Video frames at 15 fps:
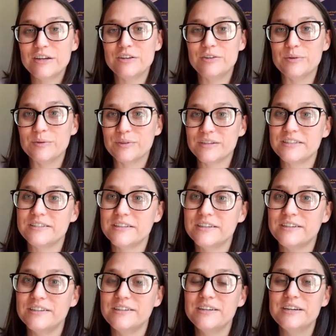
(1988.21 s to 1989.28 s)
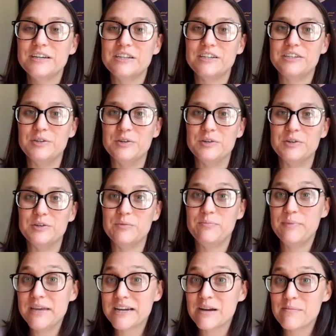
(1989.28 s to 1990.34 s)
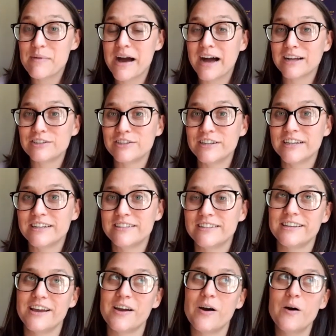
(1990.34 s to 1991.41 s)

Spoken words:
to listen, to be compassionate, to say,